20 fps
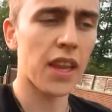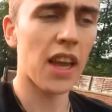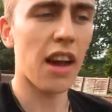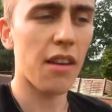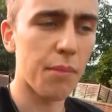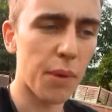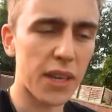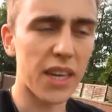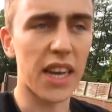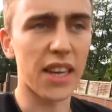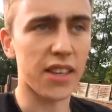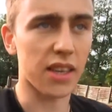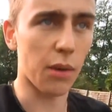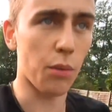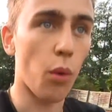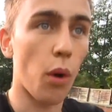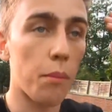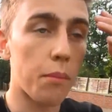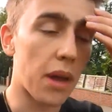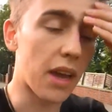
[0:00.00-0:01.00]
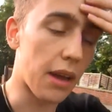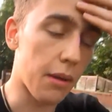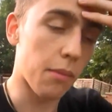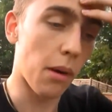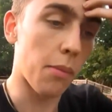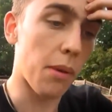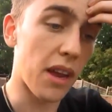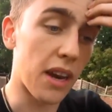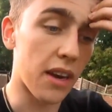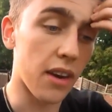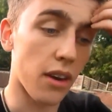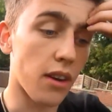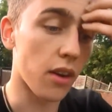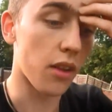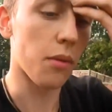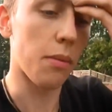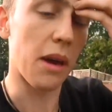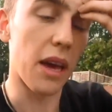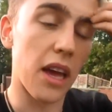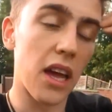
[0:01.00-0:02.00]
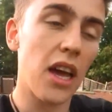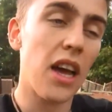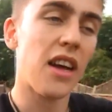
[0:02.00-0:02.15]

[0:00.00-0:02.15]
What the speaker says: have my desk in one bit and my bed in another bit.